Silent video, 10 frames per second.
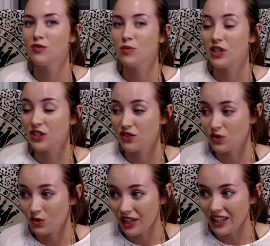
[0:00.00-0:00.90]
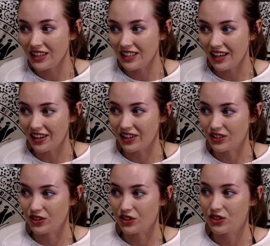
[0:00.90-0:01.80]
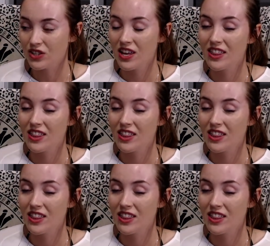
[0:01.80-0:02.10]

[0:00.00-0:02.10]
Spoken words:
because if you like the characters,